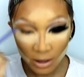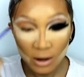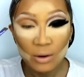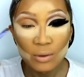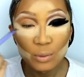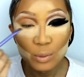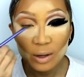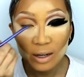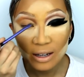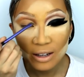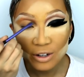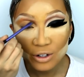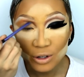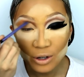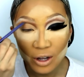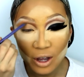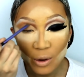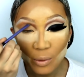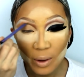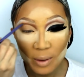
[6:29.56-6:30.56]
really enjoy
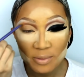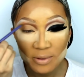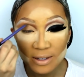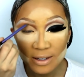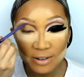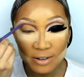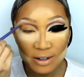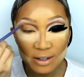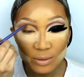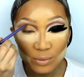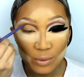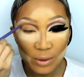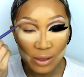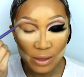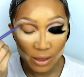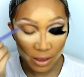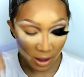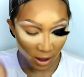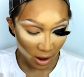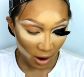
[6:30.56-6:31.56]
her web series with
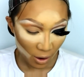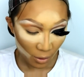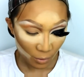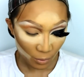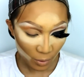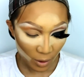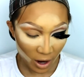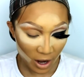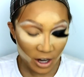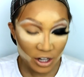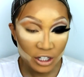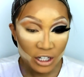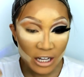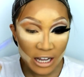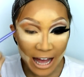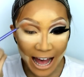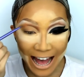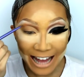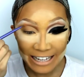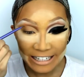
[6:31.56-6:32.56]

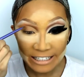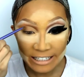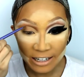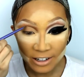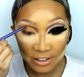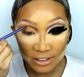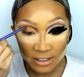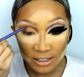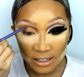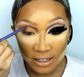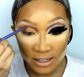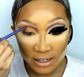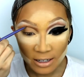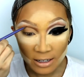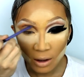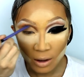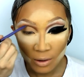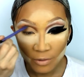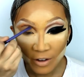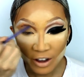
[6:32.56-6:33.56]
Raja and Delta.
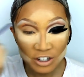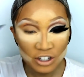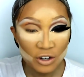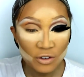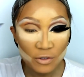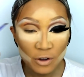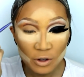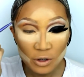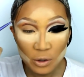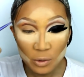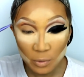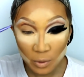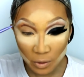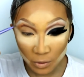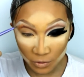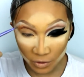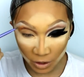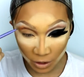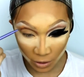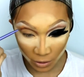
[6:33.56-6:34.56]
Fashion Photo
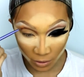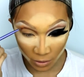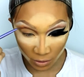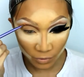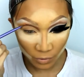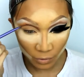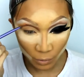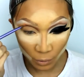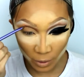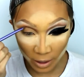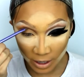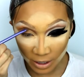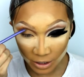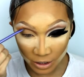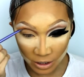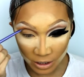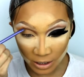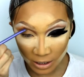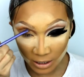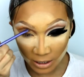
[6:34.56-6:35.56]
Review, where
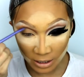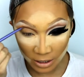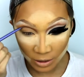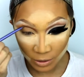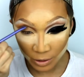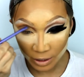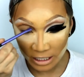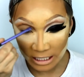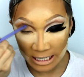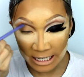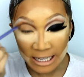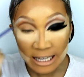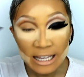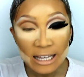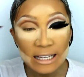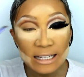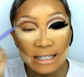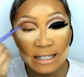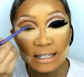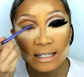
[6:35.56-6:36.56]
she
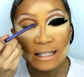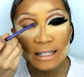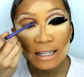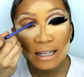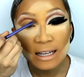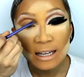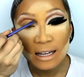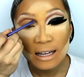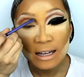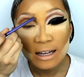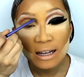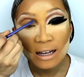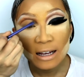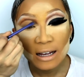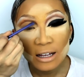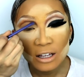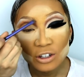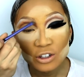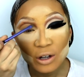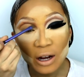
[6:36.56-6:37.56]
critiques
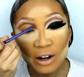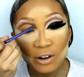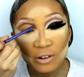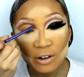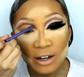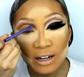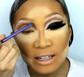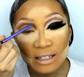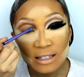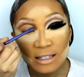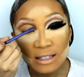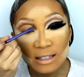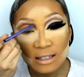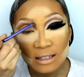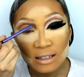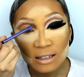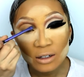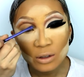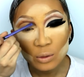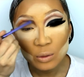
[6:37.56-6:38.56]
Drag Race
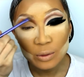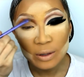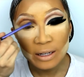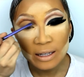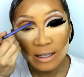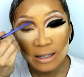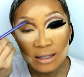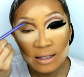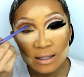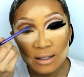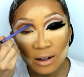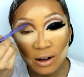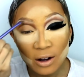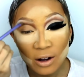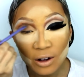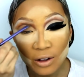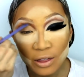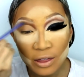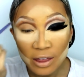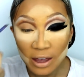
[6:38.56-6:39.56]
queens
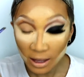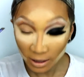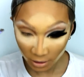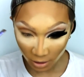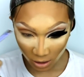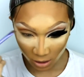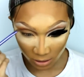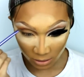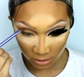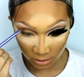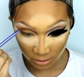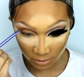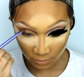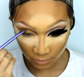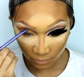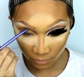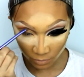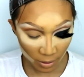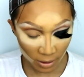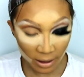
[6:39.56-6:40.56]
on their looks.
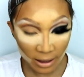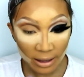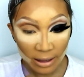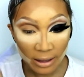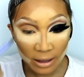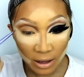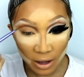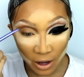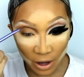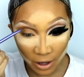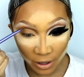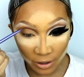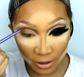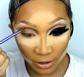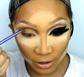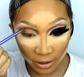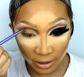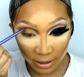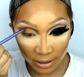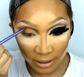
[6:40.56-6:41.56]
Her
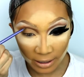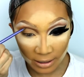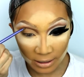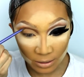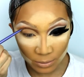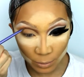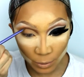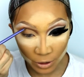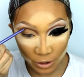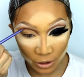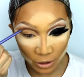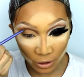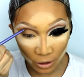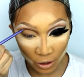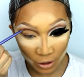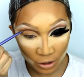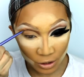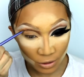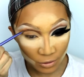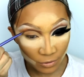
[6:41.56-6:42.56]
look is what a
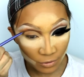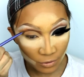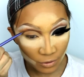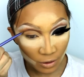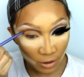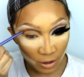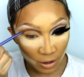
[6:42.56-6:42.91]
lot of